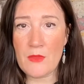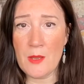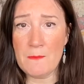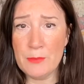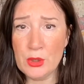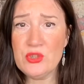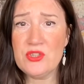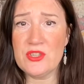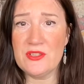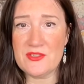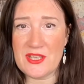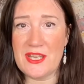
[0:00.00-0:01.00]

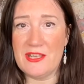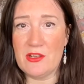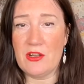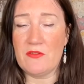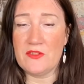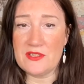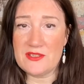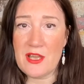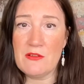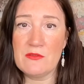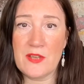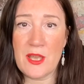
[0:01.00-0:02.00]
Abundance in and of
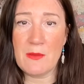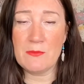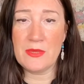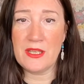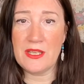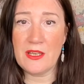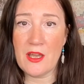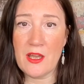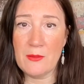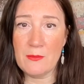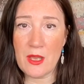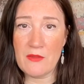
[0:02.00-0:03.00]
itself can be
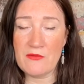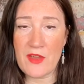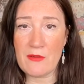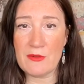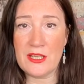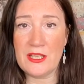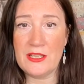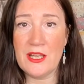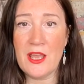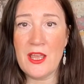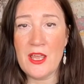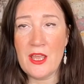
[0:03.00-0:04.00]
a very
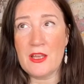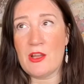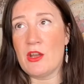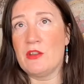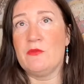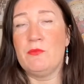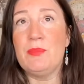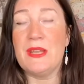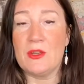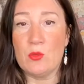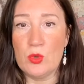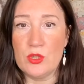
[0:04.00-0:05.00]
kind of
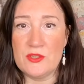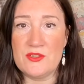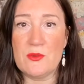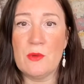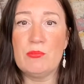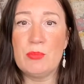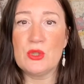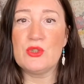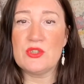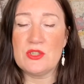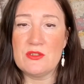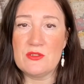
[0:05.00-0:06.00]
big word. So
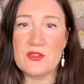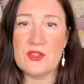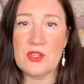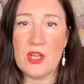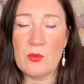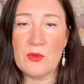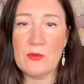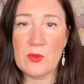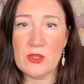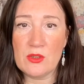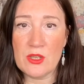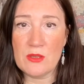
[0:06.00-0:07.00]
abundance, if
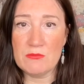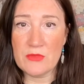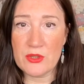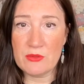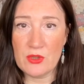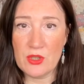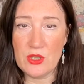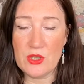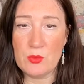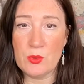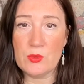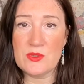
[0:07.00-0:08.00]
we look at Mother
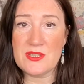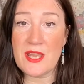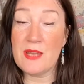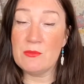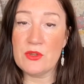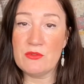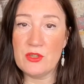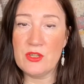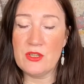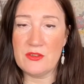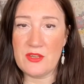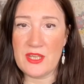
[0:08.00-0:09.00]
Earth, we would say Mother
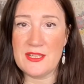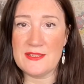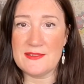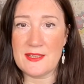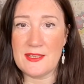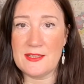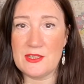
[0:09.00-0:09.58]
Earth is